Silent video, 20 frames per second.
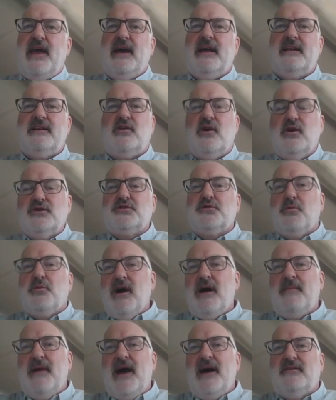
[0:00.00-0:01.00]
And coastal
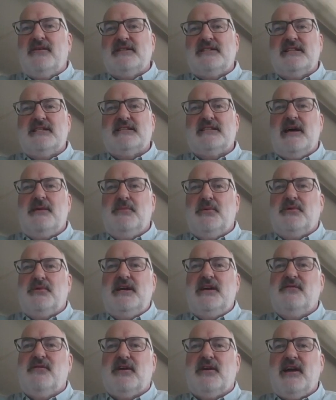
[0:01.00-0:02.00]
web atlases, I
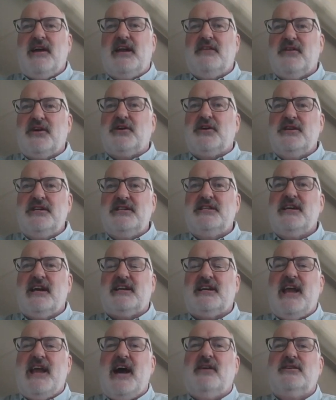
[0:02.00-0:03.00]
believe, are kind of a good
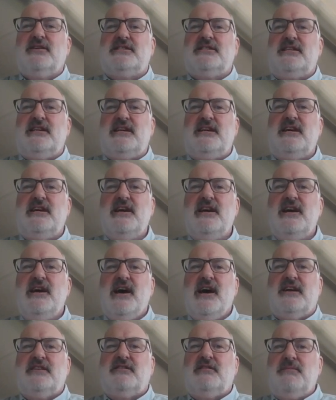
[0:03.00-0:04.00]
technology
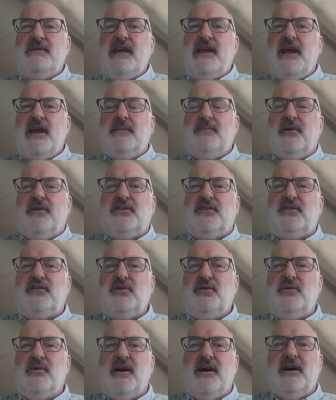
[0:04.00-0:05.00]
to be able
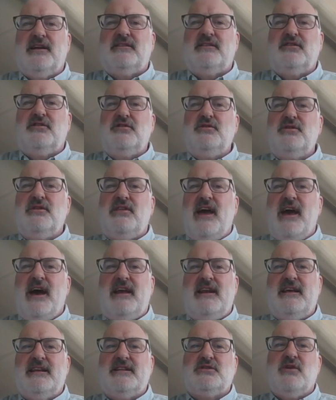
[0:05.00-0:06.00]
to do
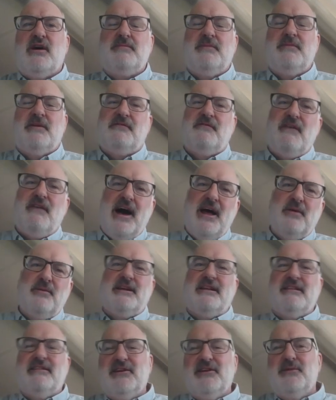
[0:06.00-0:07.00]
that. And so I've been
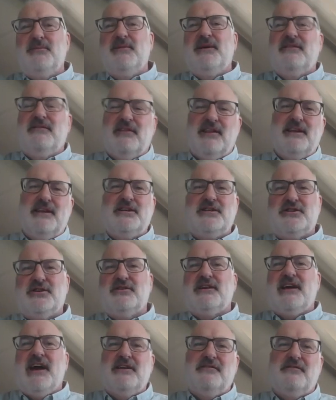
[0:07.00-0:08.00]
following a little bit of
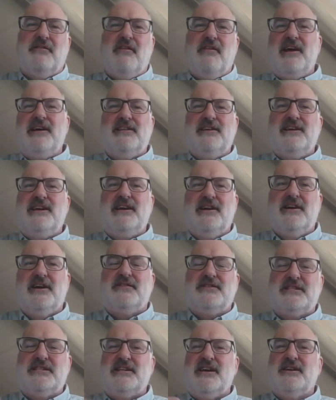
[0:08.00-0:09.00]
literature kind of lightly here.
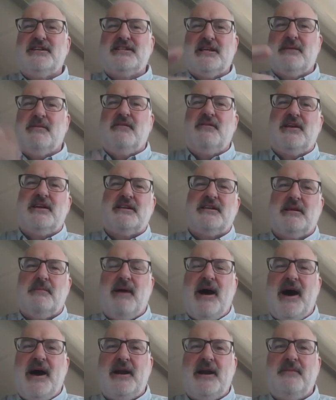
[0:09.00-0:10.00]
I've shared some of it at the
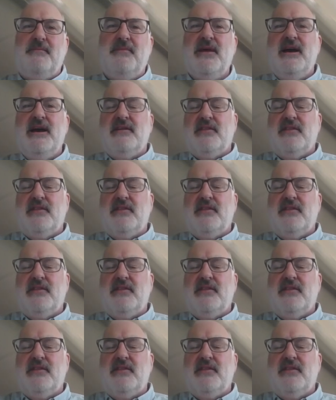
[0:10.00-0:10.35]
bottom.